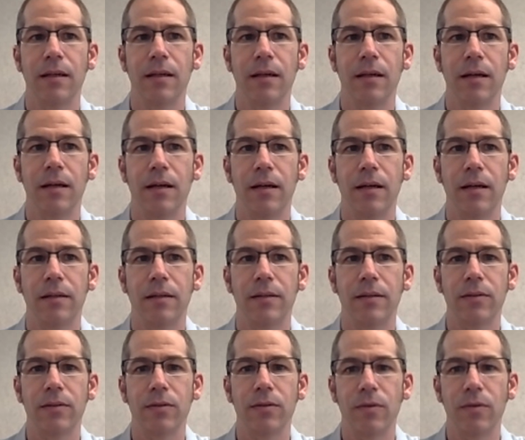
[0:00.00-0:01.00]
uh,
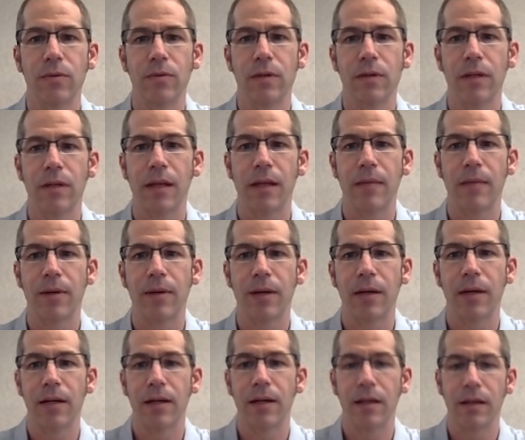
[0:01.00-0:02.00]
to
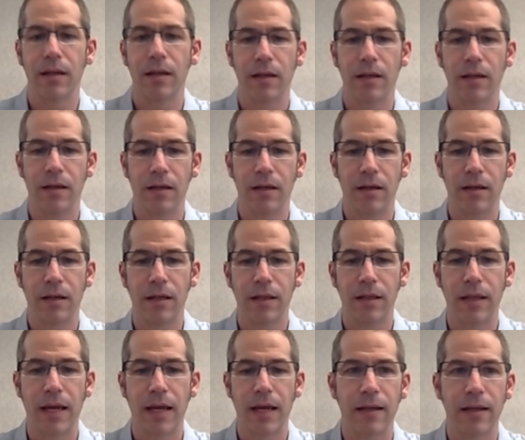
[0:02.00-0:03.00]
collaborate uh, on
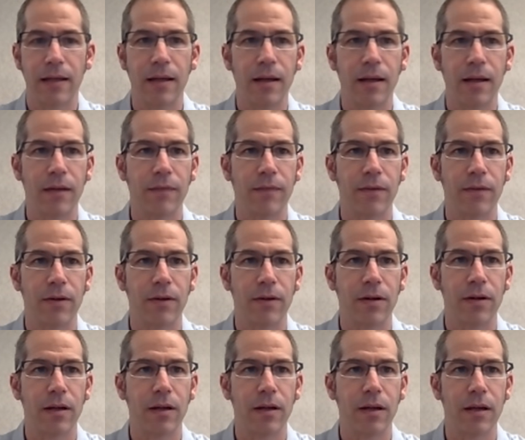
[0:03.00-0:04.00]
that effort.
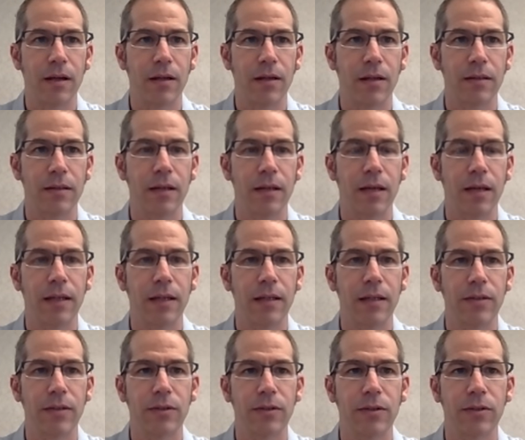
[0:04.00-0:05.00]
And
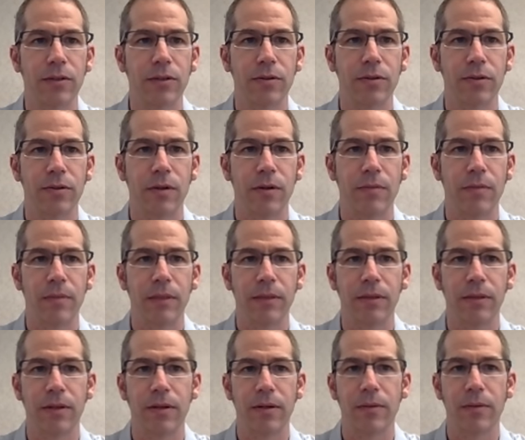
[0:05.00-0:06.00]
Aish or
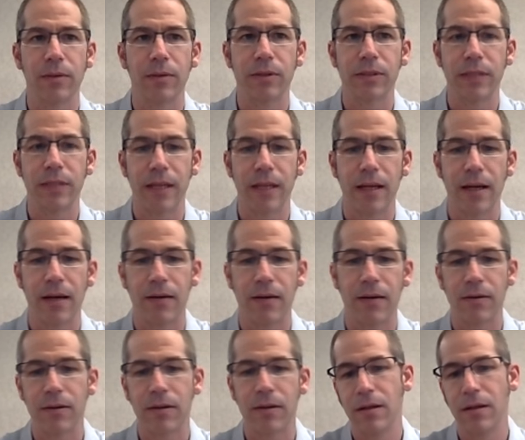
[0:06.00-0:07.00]
Mitra will send
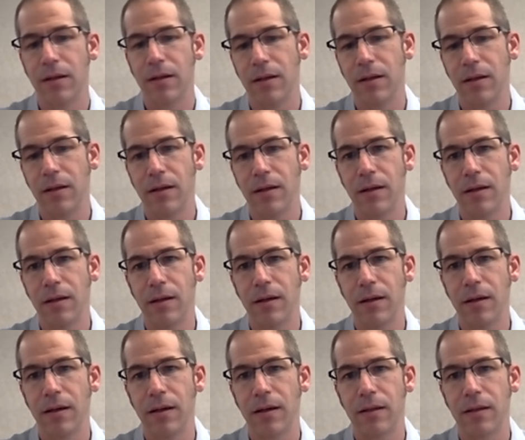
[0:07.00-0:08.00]
out
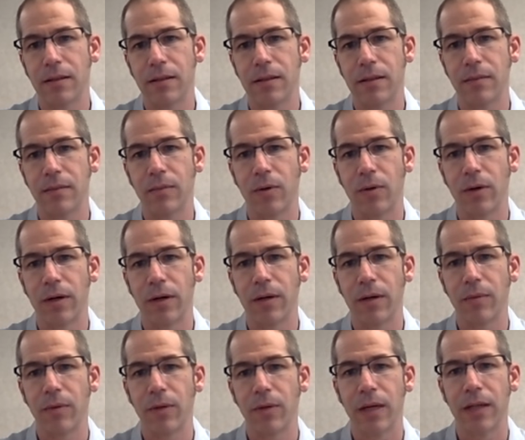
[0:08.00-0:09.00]
uh, some more
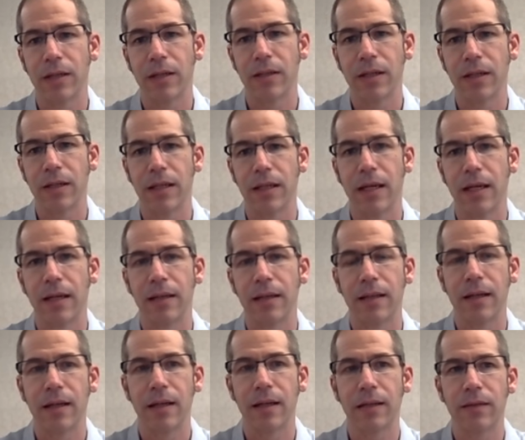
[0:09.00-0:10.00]
communication on that in
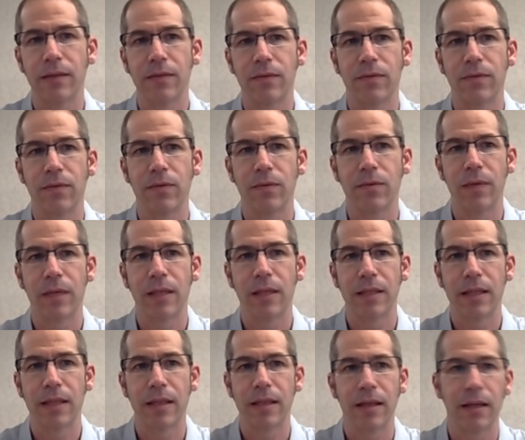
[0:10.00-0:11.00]
the next few weeks,
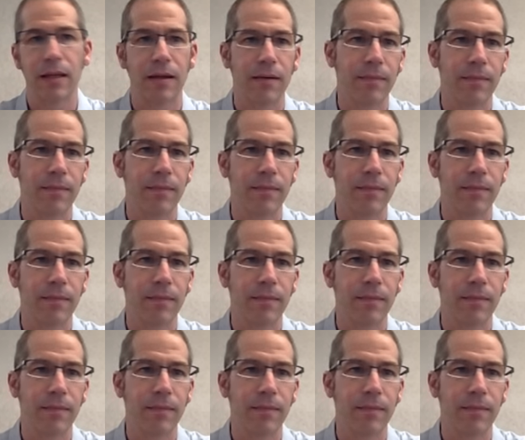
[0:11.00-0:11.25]
I think.